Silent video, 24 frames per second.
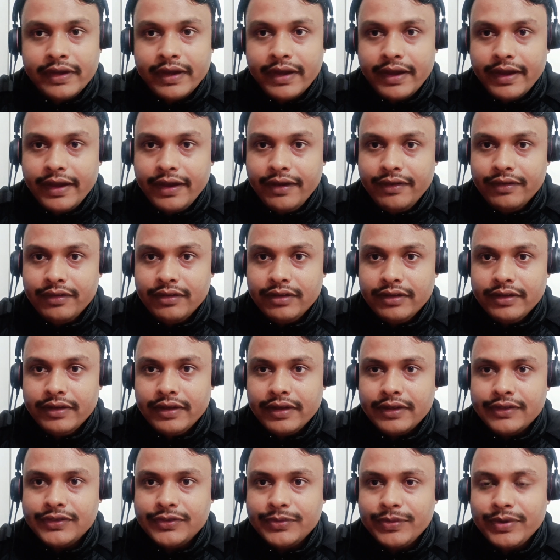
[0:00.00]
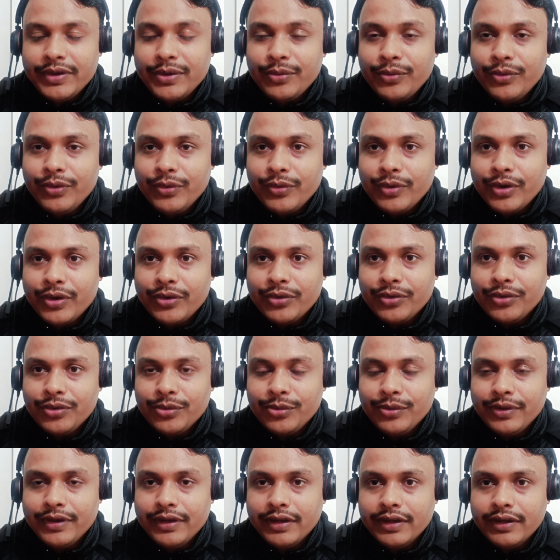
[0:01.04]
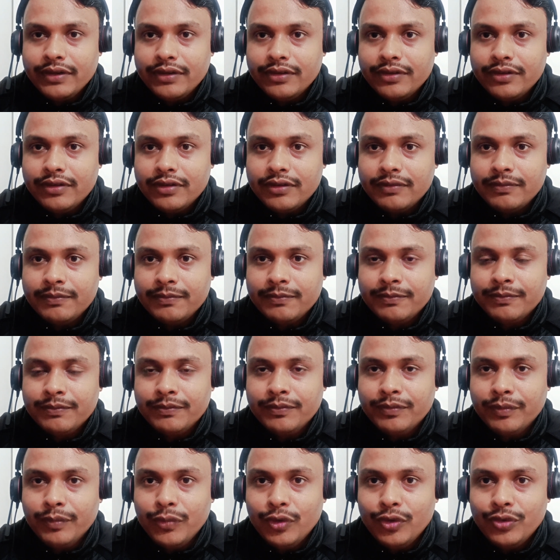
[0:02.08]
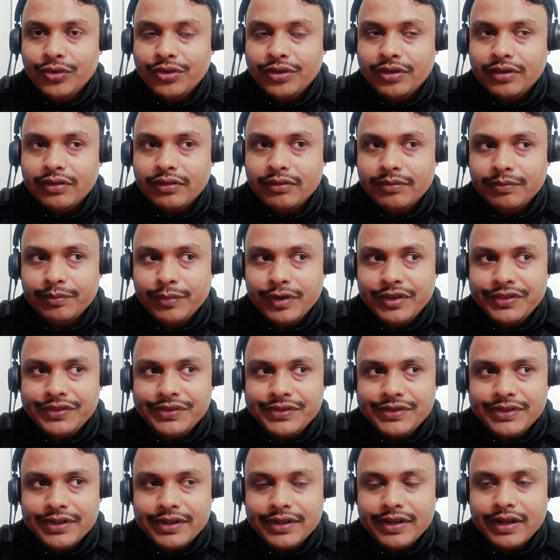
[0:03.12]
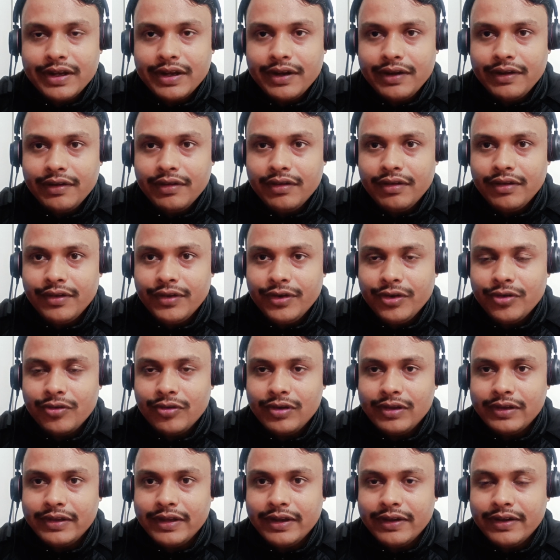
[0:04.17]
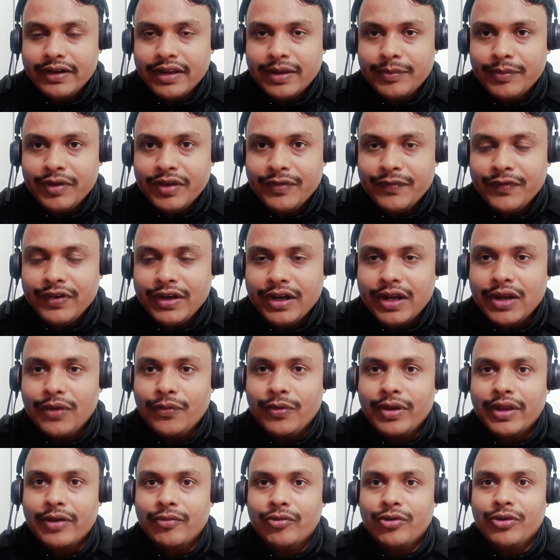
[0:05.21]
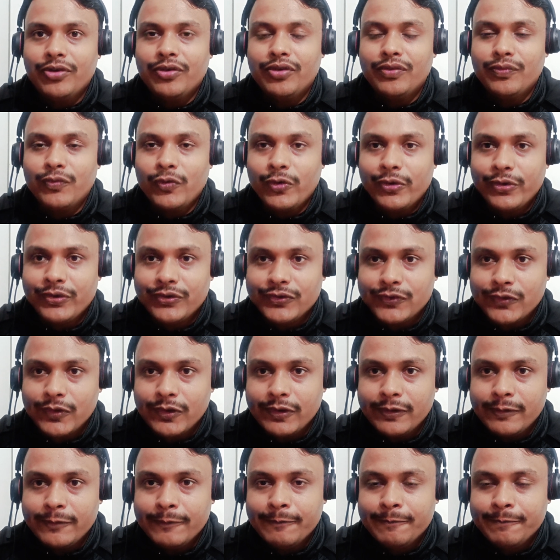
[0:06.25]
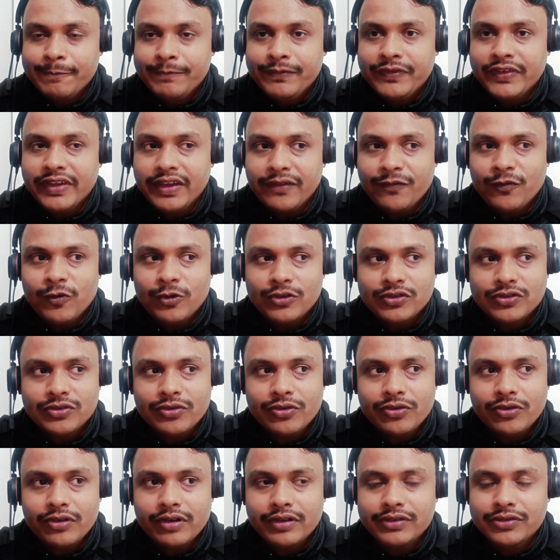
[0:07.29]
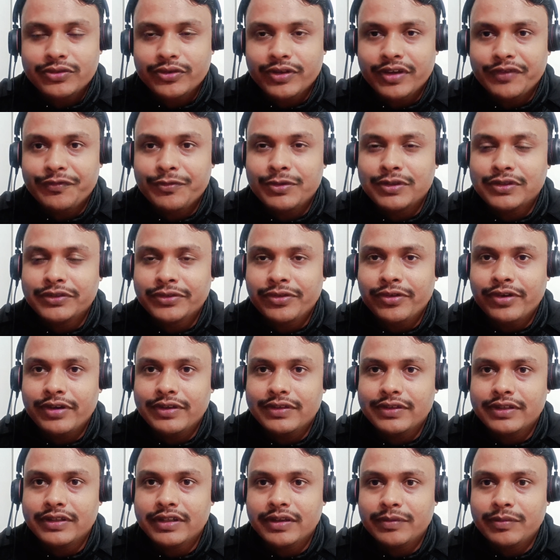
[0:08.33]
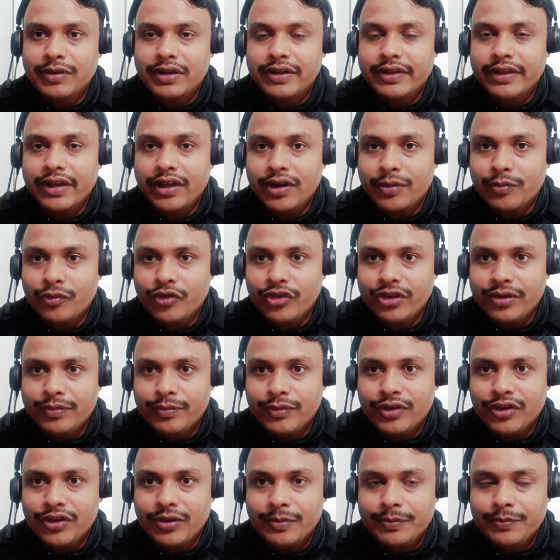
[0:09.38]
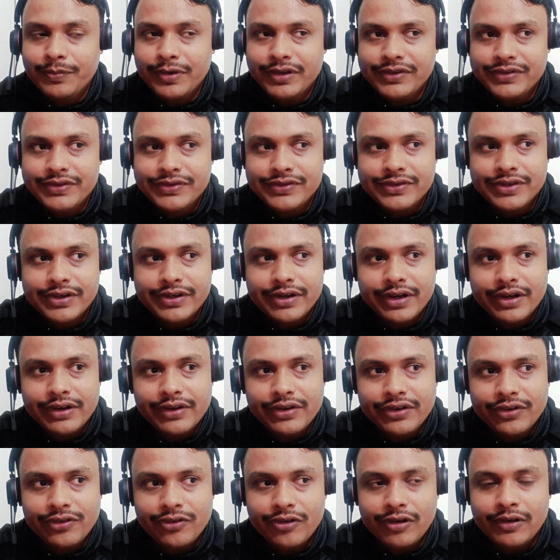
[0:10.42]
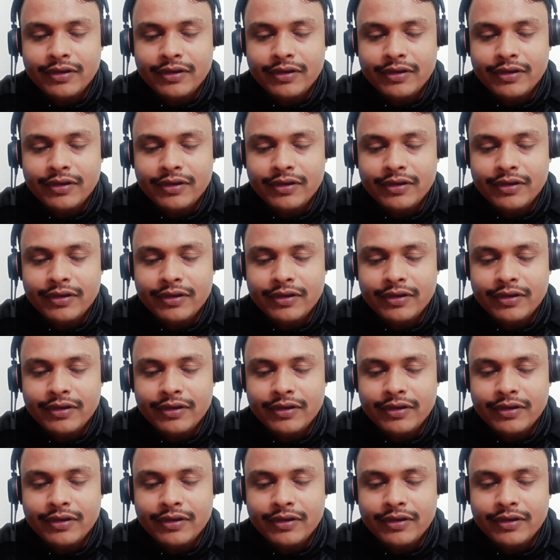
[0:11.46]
And the case where we want to get both precision and recall, that time definitely we have need to focus on f1 score. So f1 score is nothing but the harmonic mean of precision and recall.